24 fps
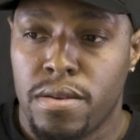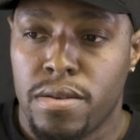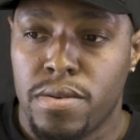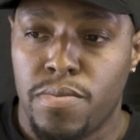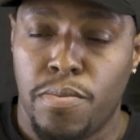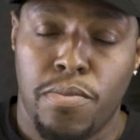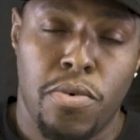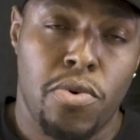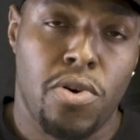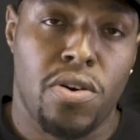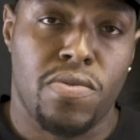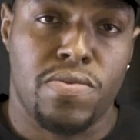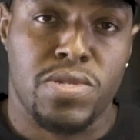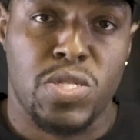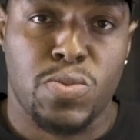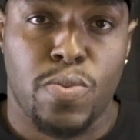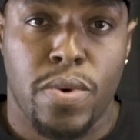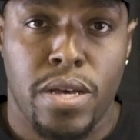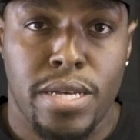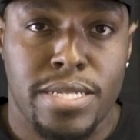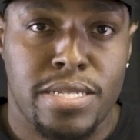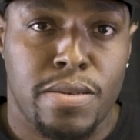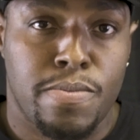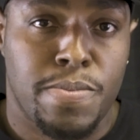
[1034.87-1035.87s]
more
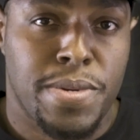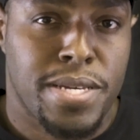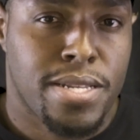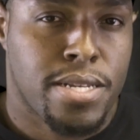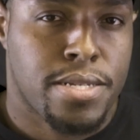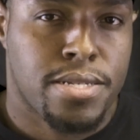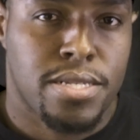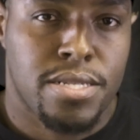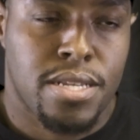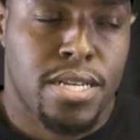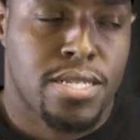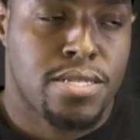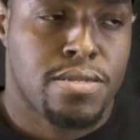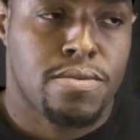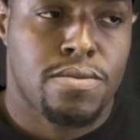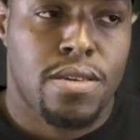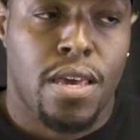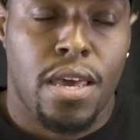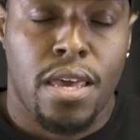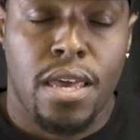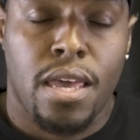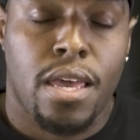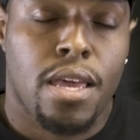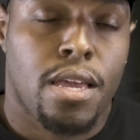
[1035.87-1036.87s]
responsibility that you
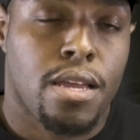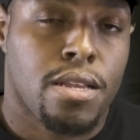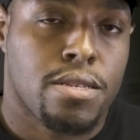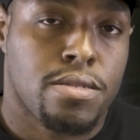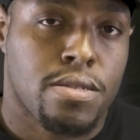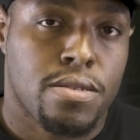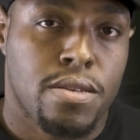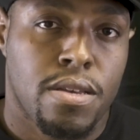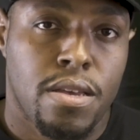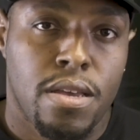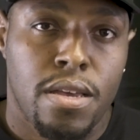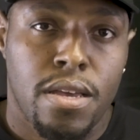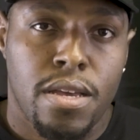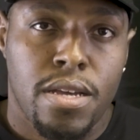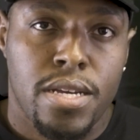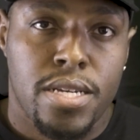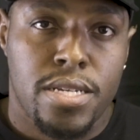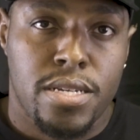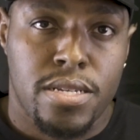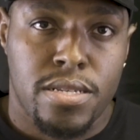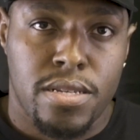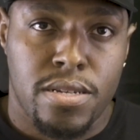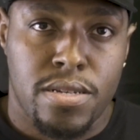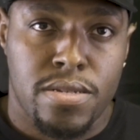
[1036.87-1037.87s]
can't
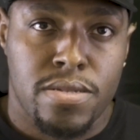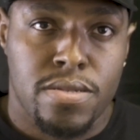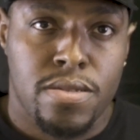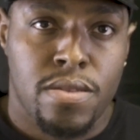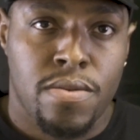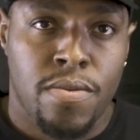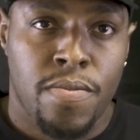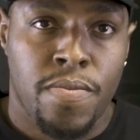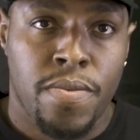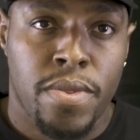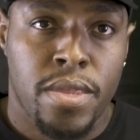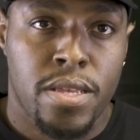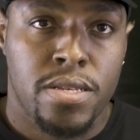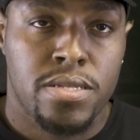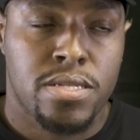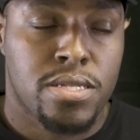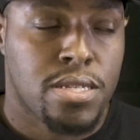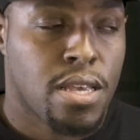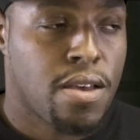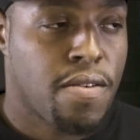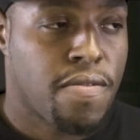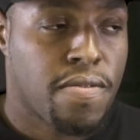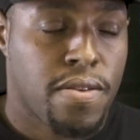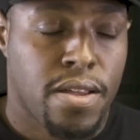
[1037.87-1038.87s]
handle,
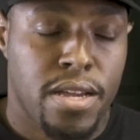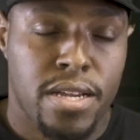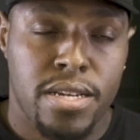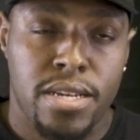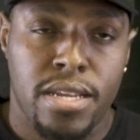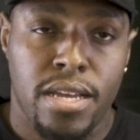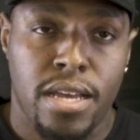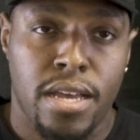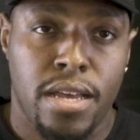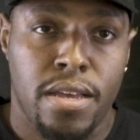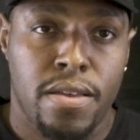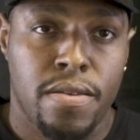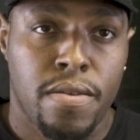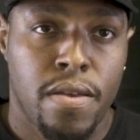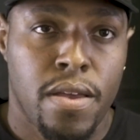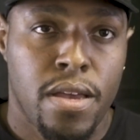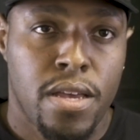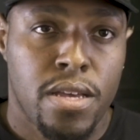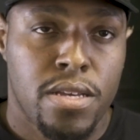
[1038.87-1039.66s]
stuff like that.